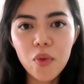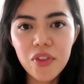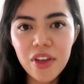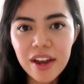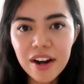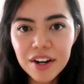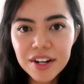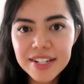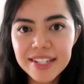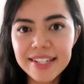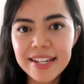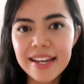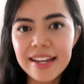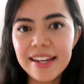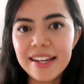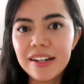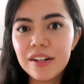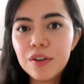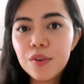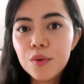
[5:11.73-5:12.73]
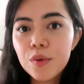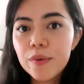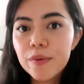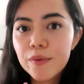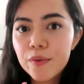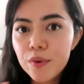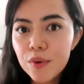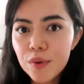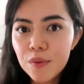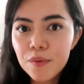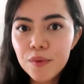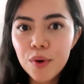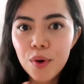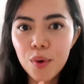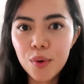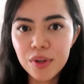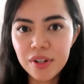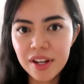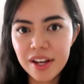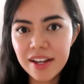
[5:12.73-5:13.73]
They are saying
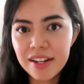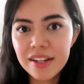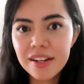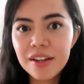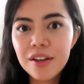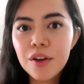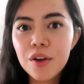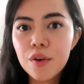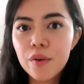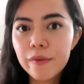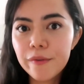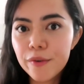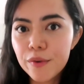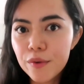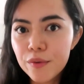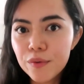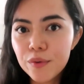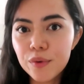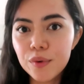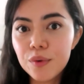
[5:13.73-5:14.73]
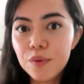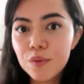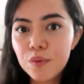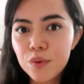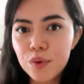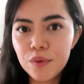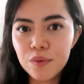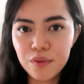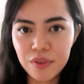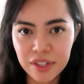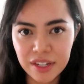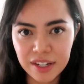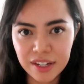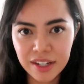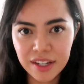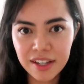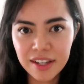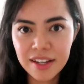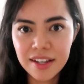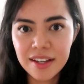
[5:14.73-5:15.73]

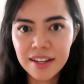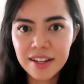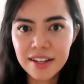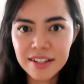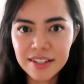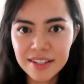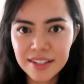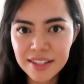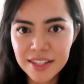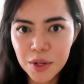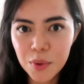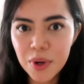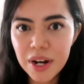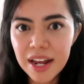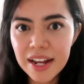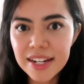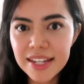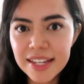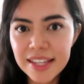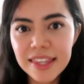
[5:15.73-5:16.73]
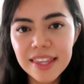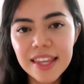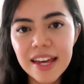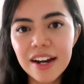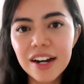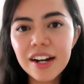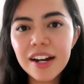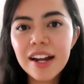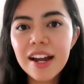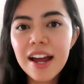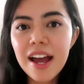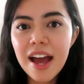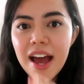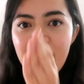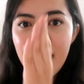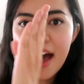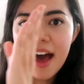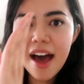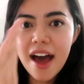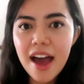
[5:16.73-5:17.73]
555. See what I did there?
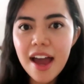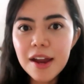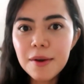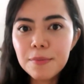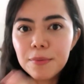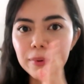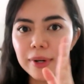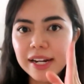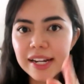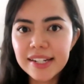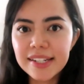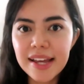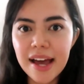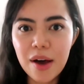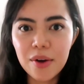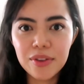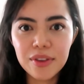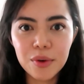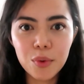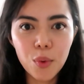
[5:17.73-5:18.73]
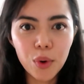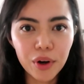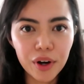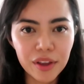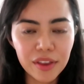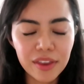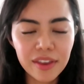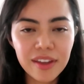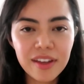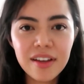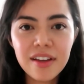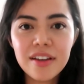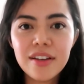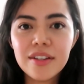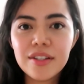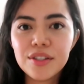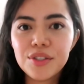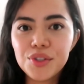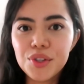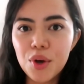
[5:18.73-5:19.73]
I break down the word.
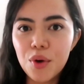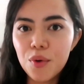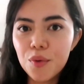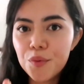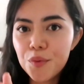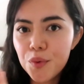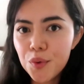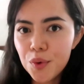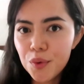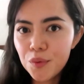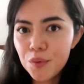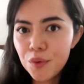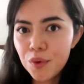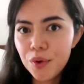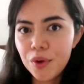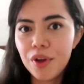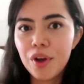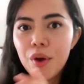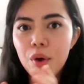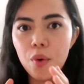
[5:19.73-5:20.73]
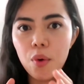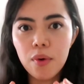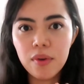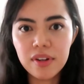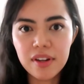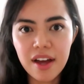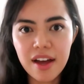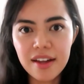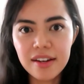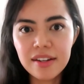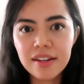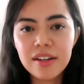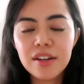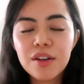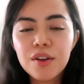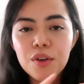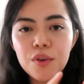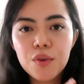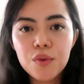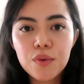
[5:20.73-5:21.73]
So
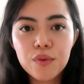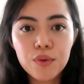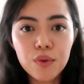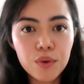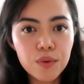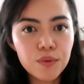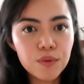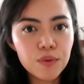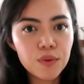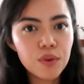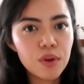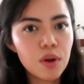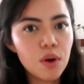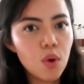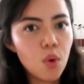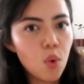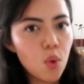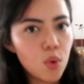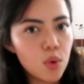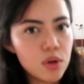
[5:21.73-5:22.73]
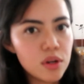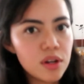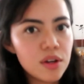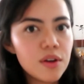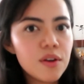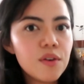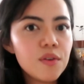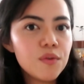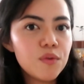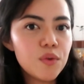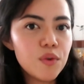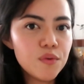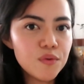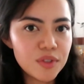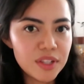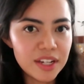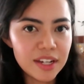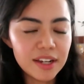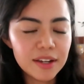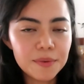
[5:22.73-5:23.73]

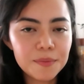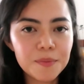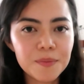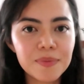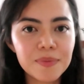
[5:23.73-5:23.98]
555.